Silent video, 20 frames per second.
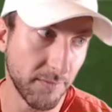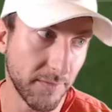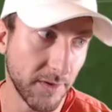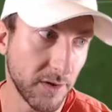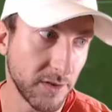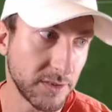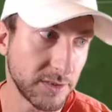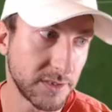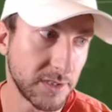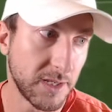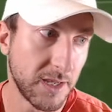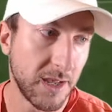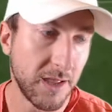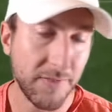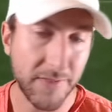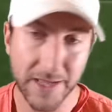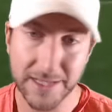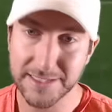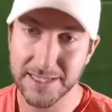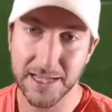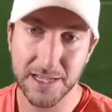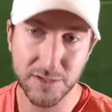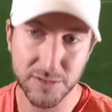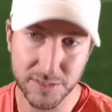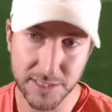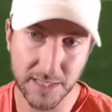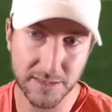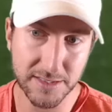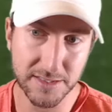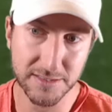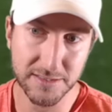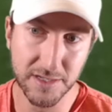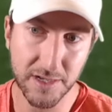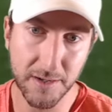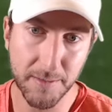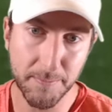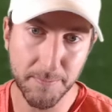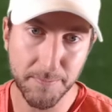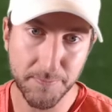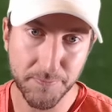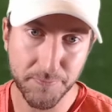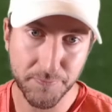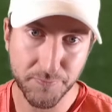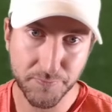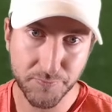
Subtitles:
reverse. That's how you set this up.